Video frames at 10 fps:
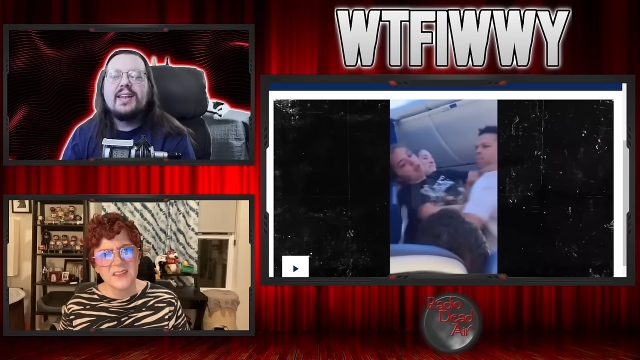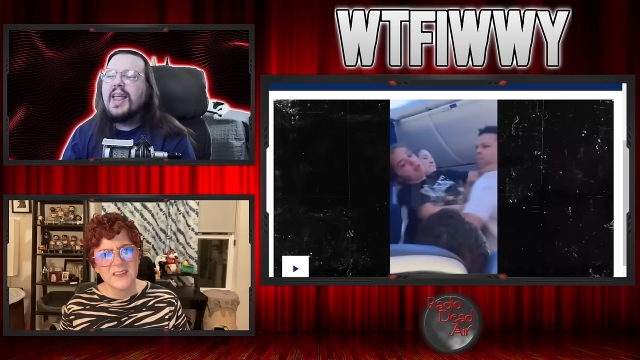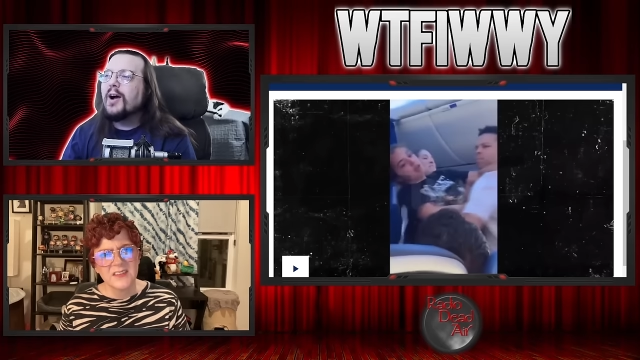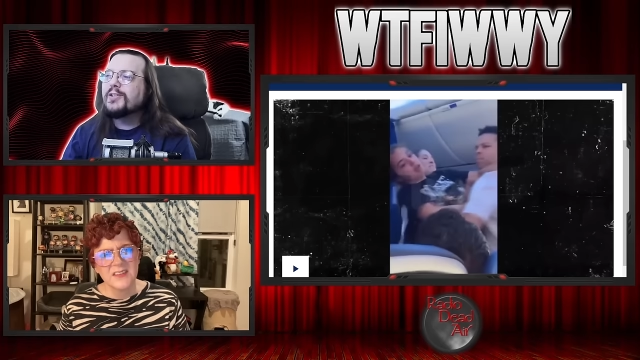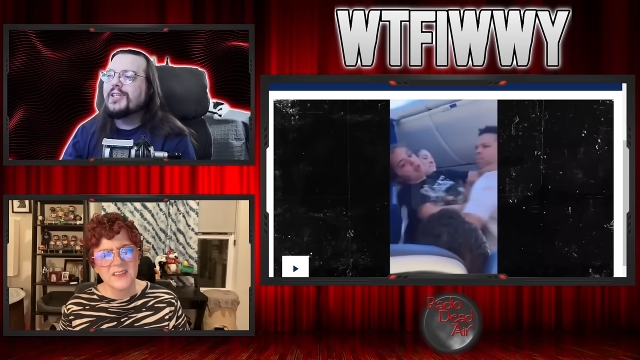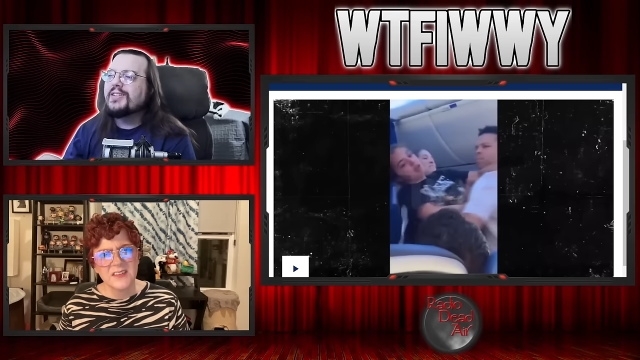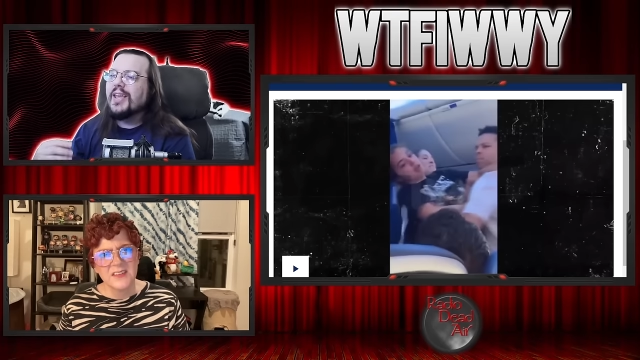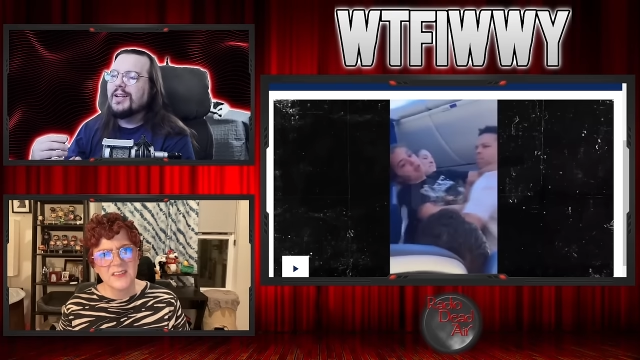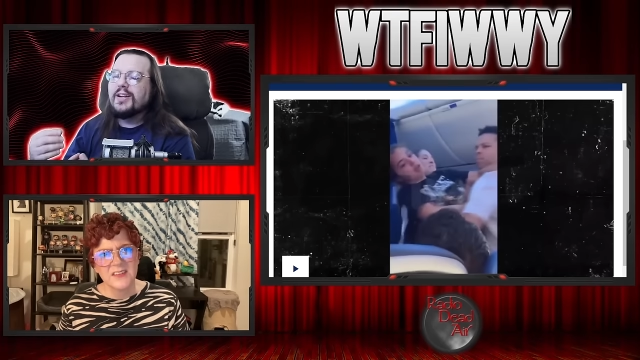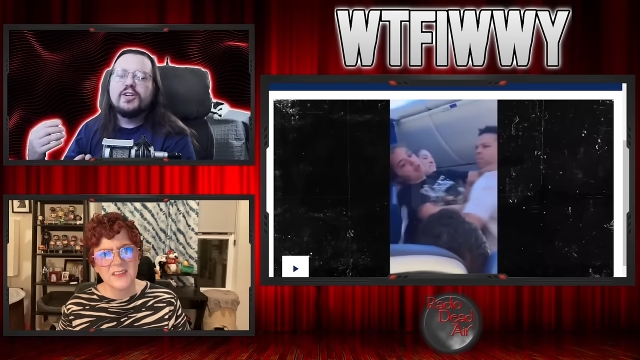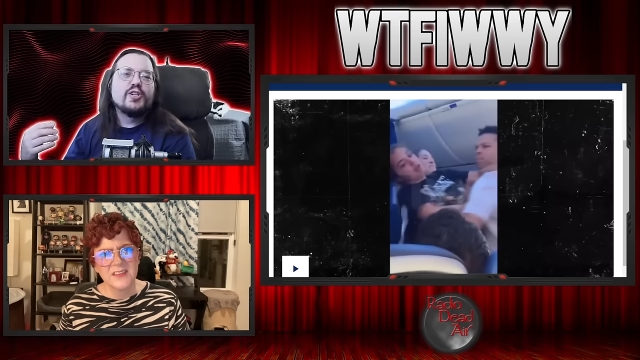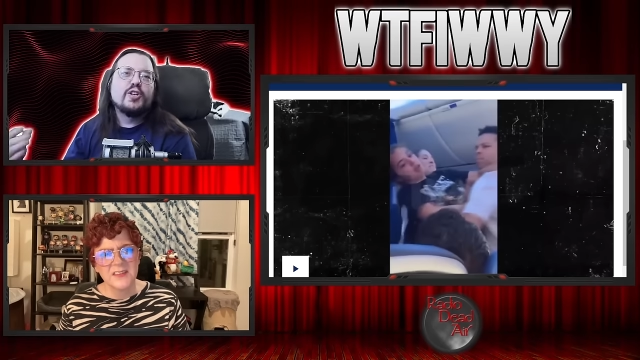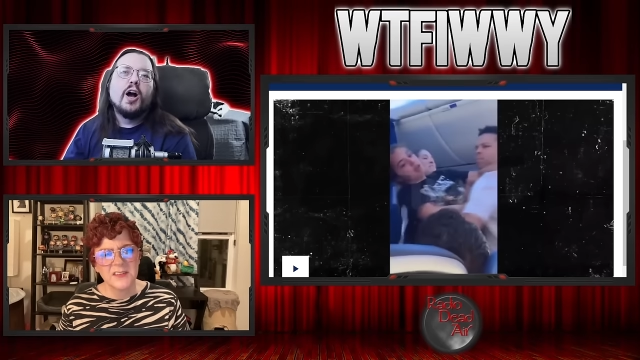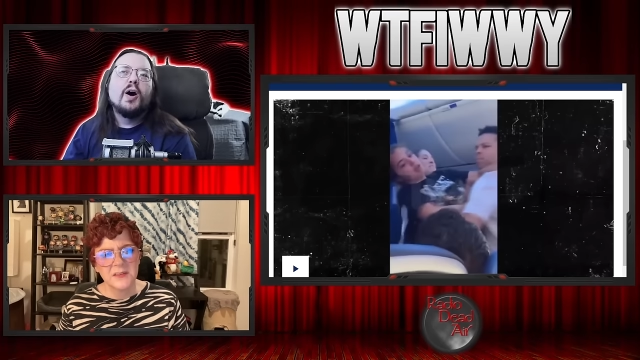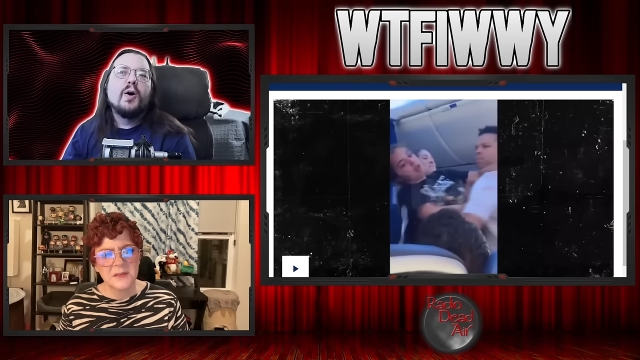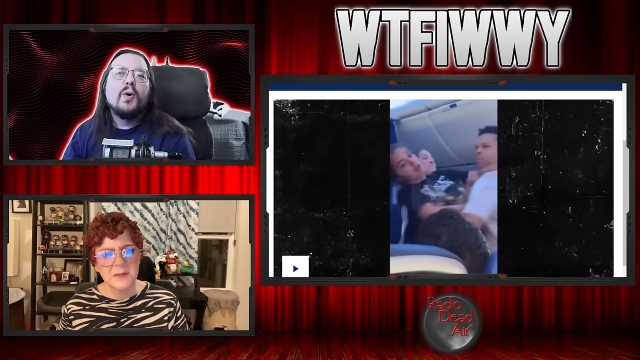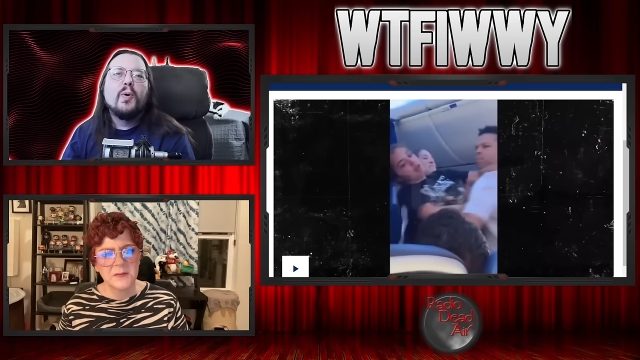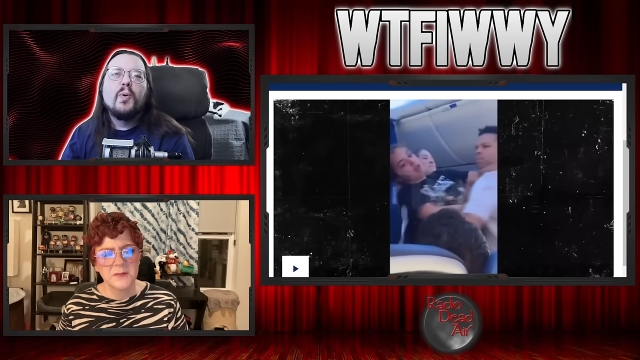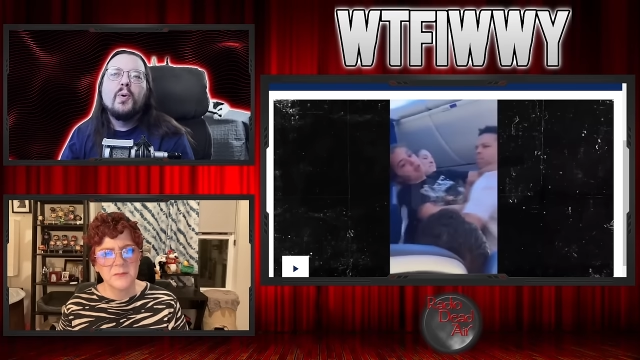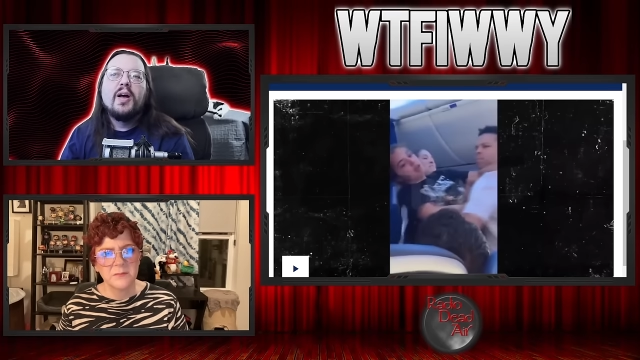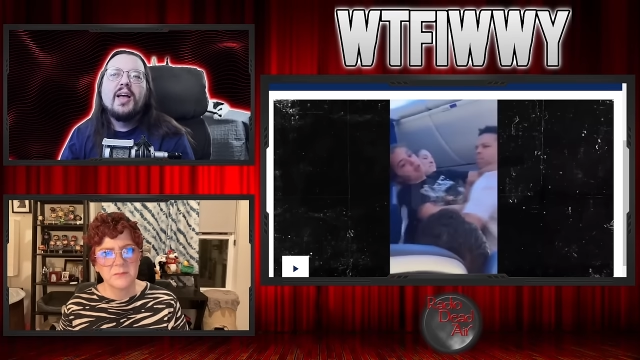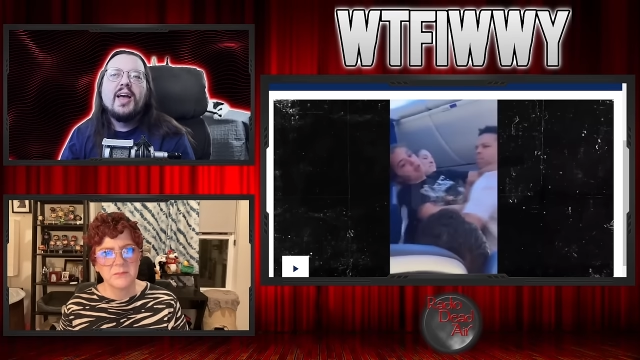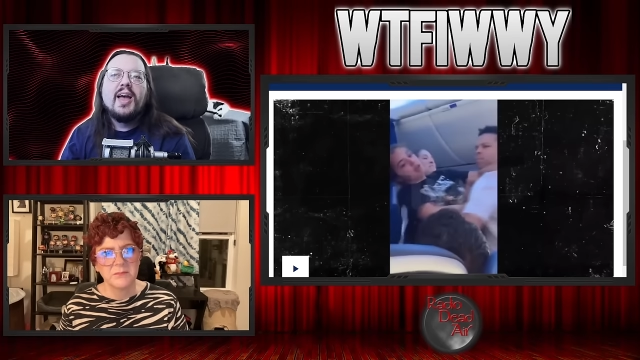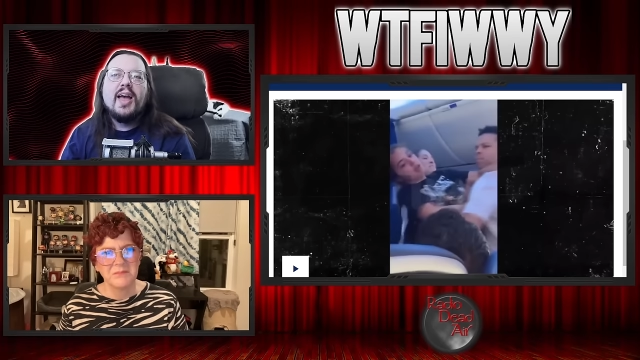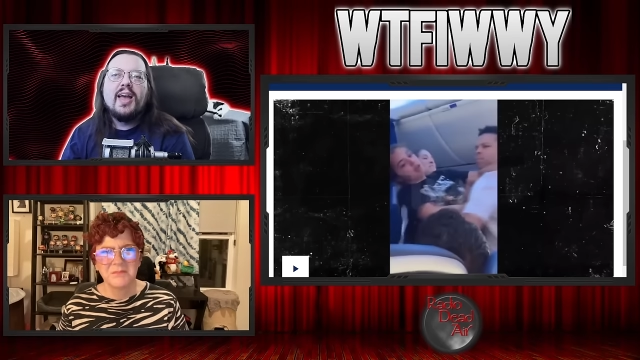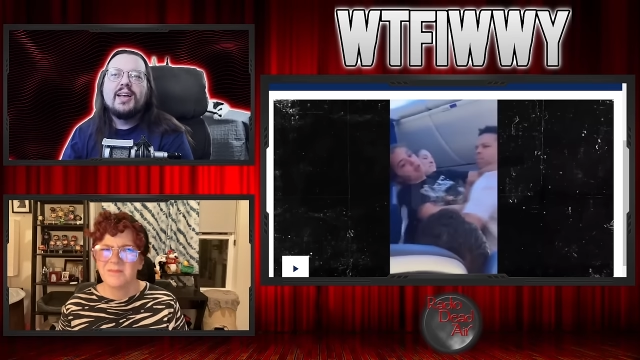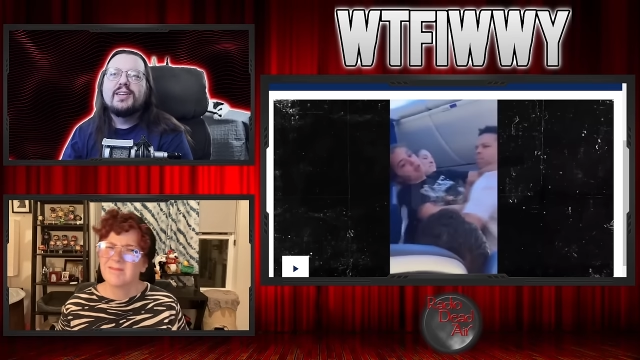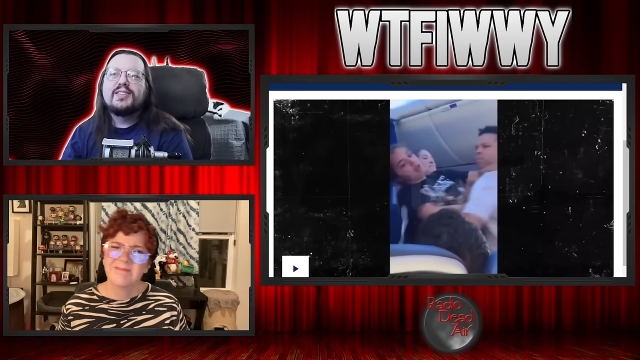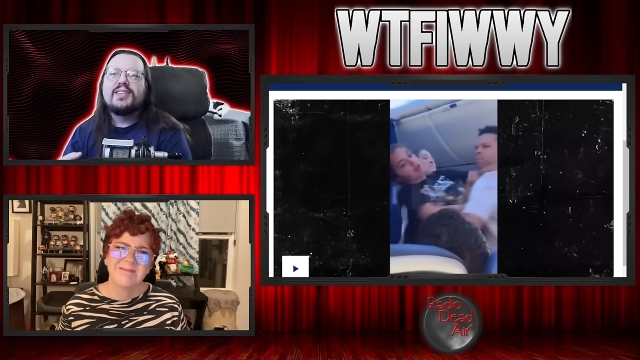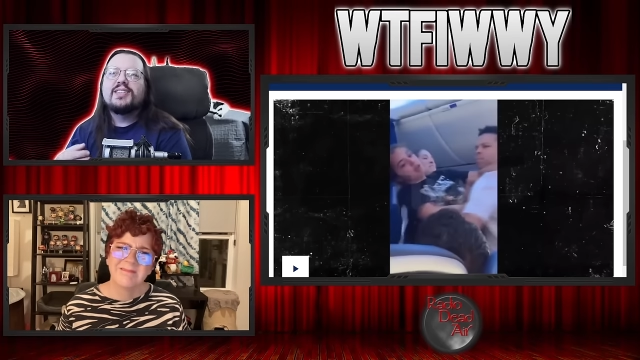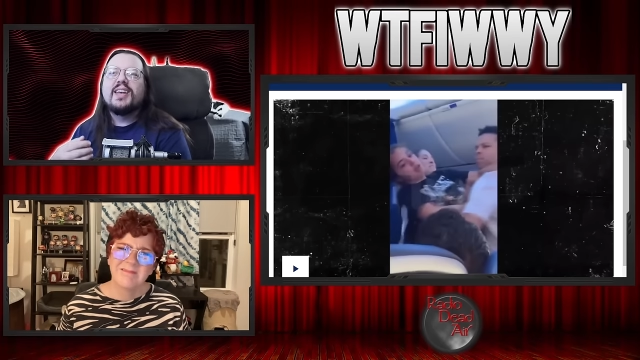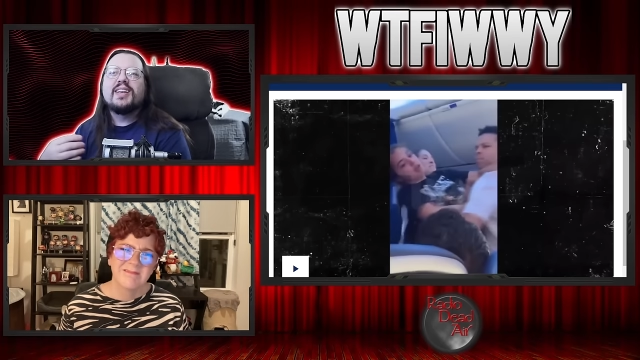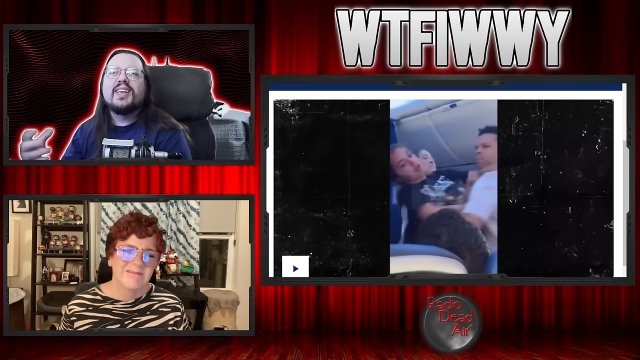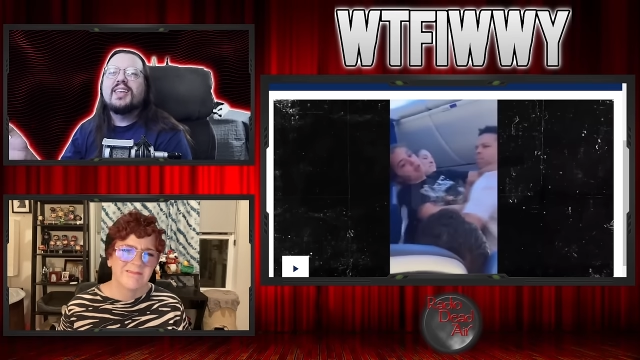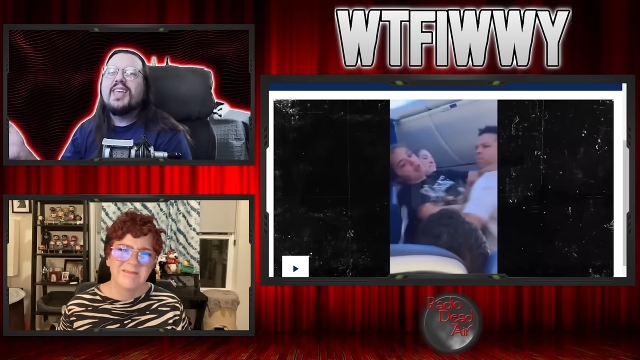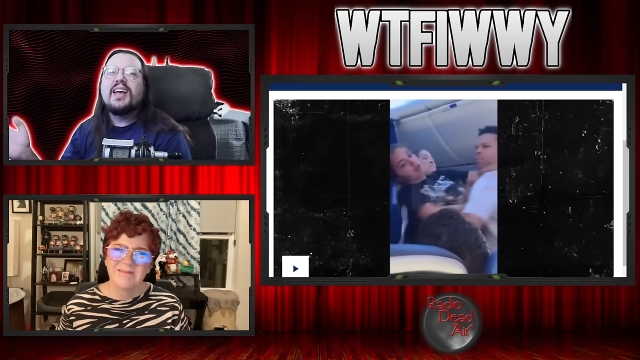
Speaker 1: And now she's getting a show, and she's like,